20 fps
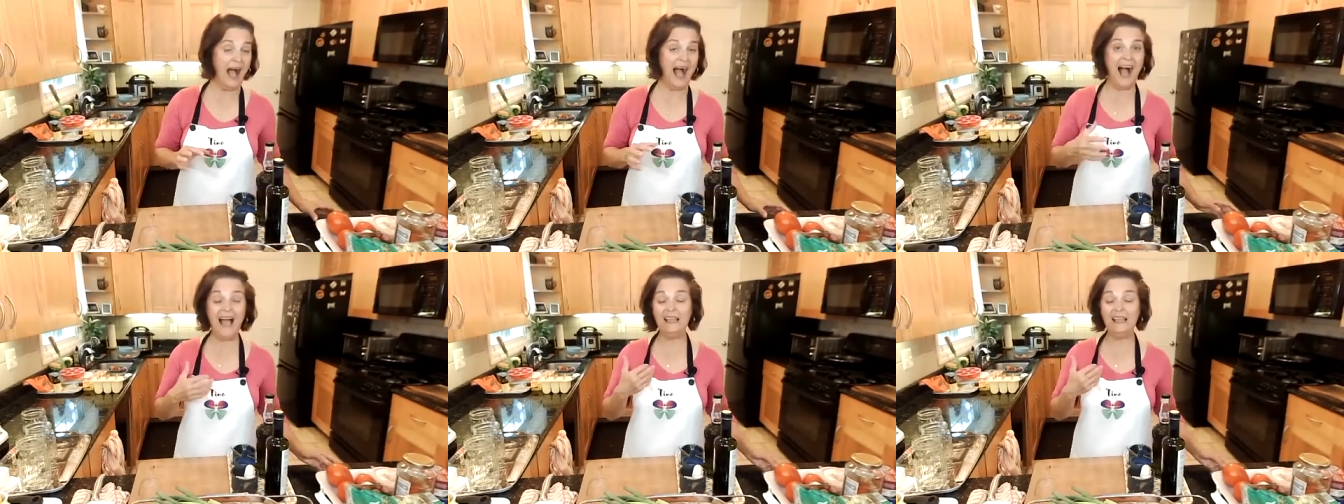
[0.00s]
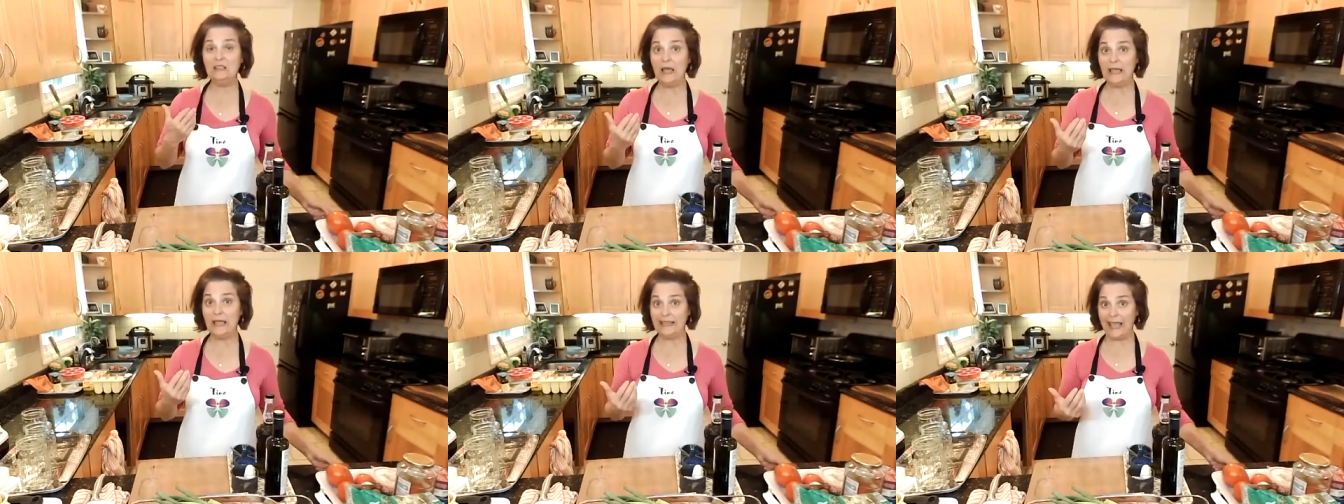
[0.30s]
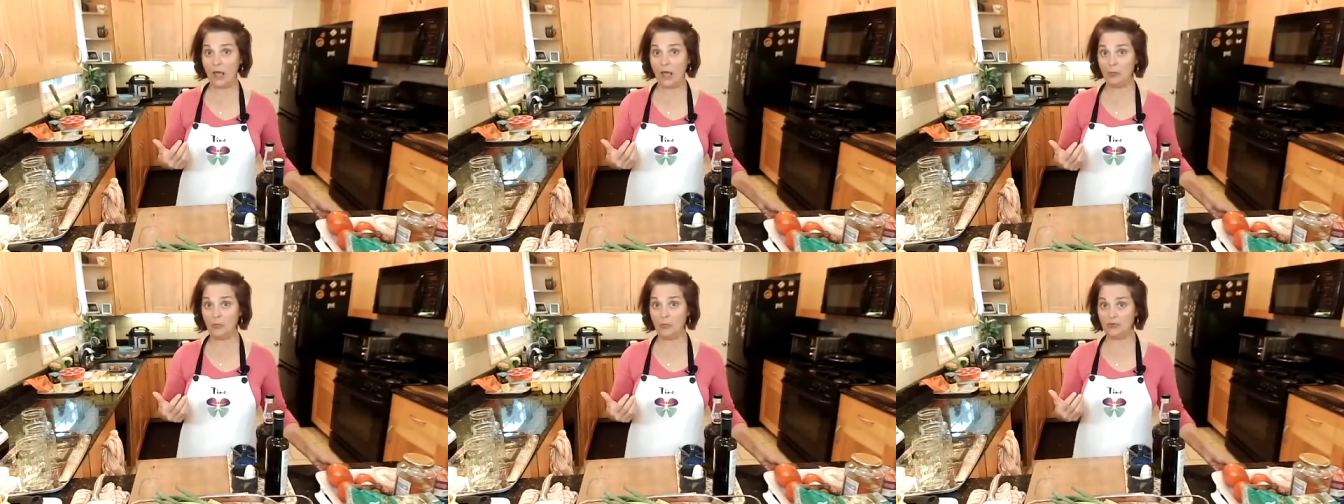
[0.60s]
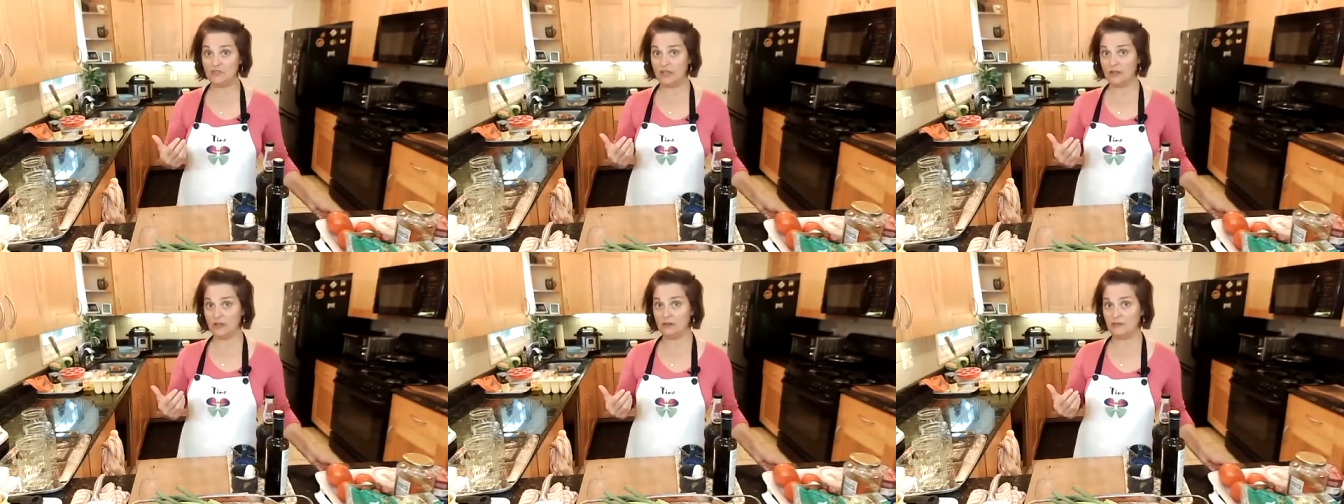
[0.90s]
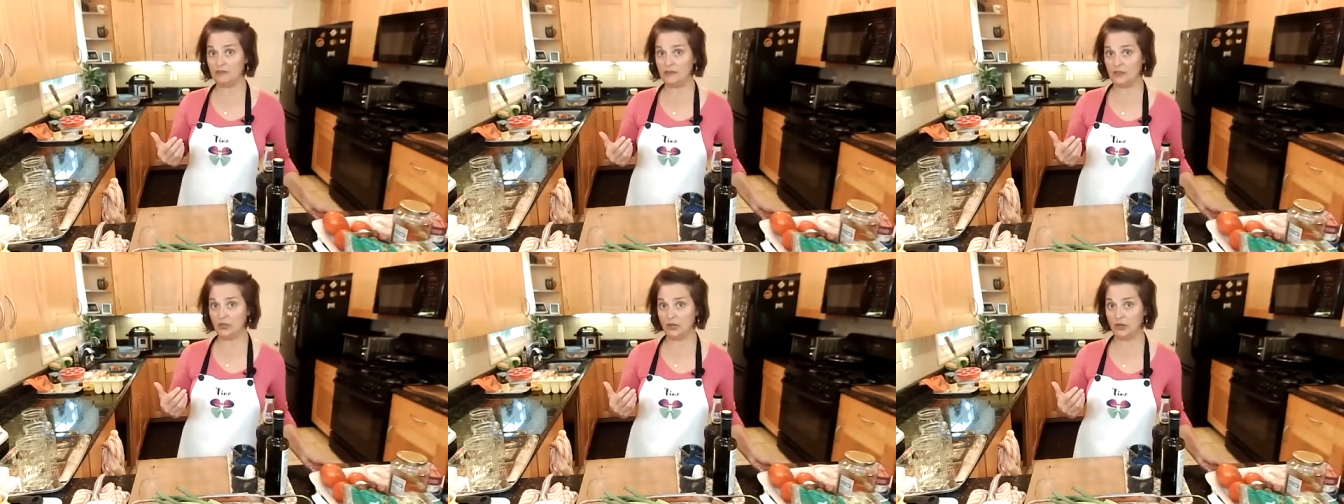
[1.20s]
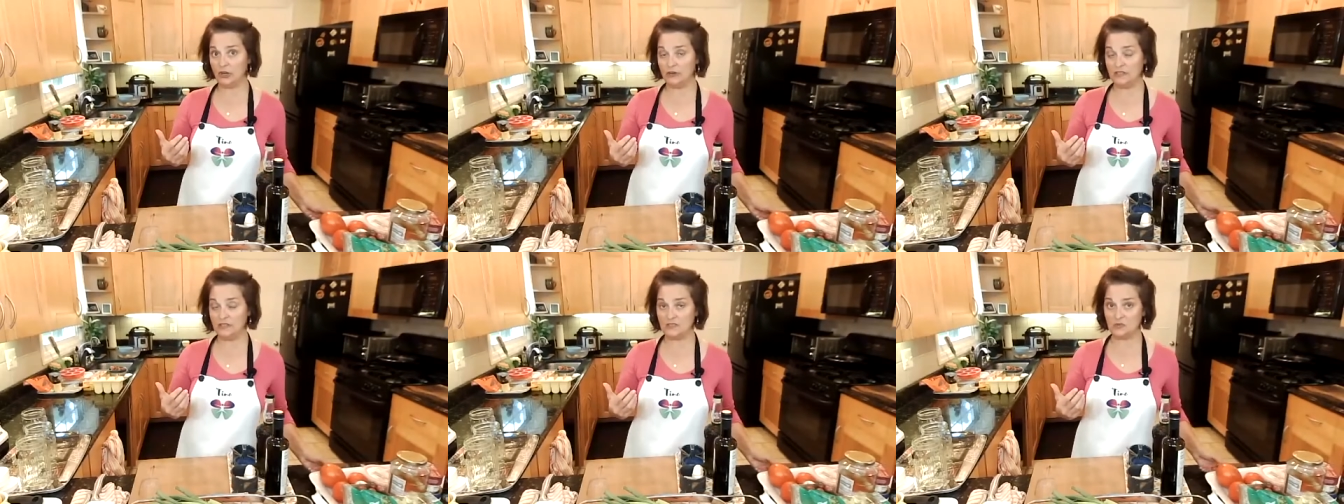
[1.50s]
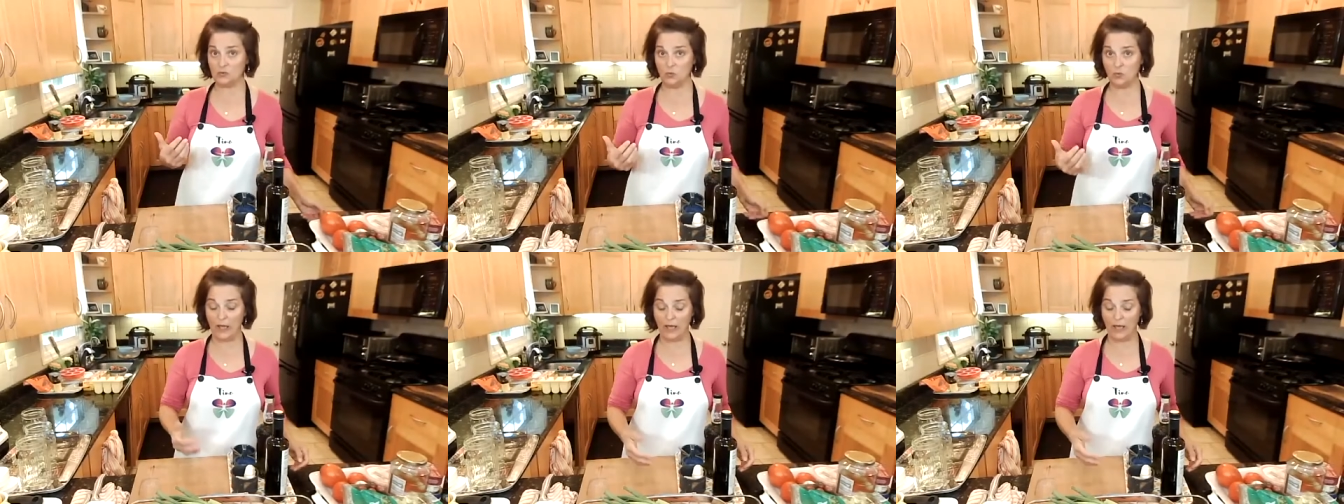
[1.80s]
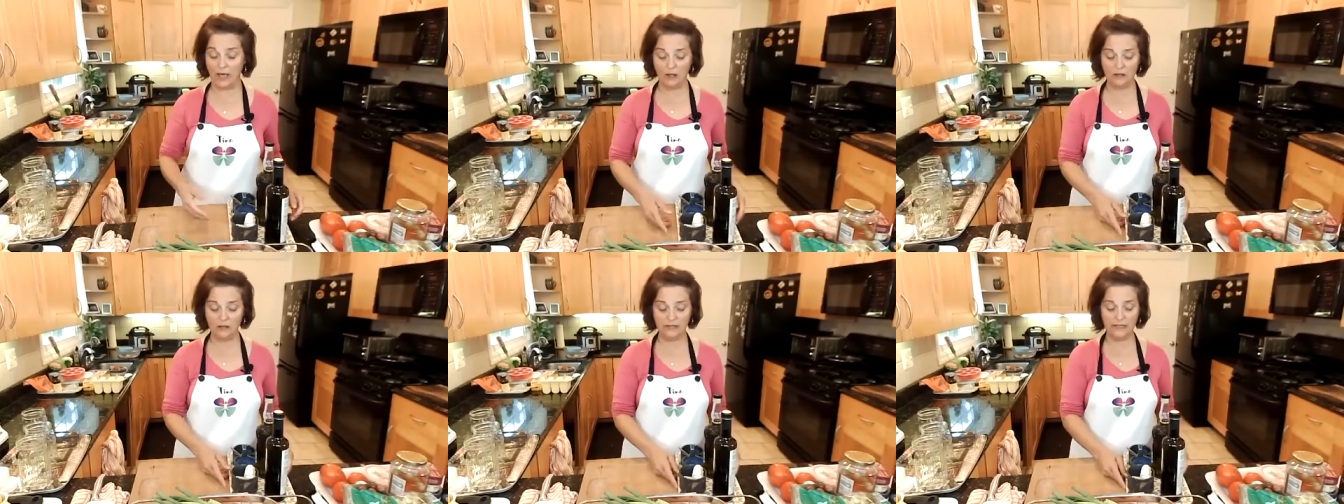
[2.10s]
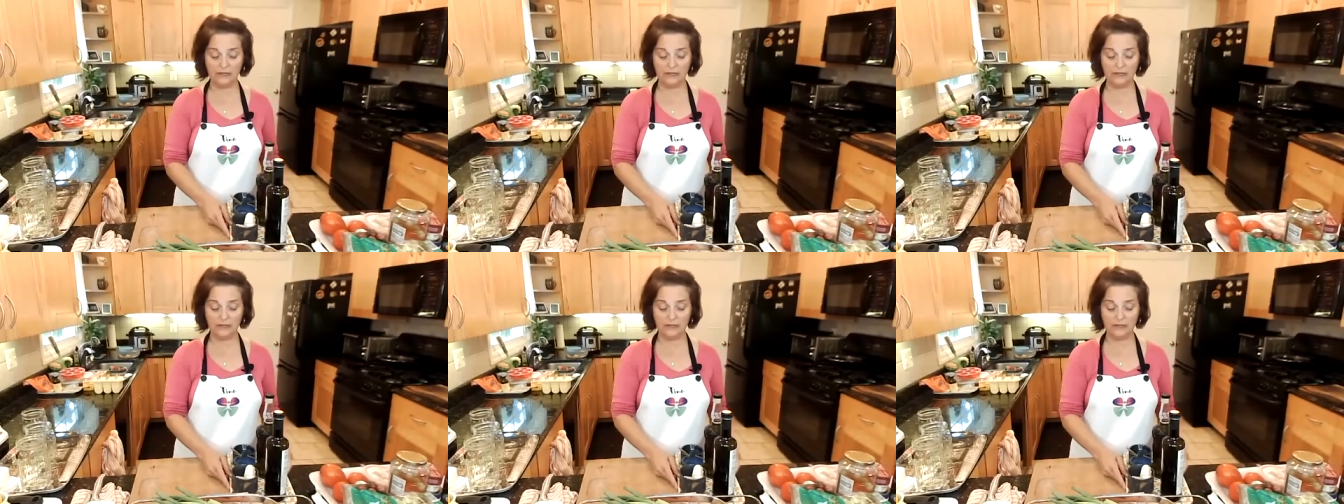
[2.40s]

I like apple cider vinegar as well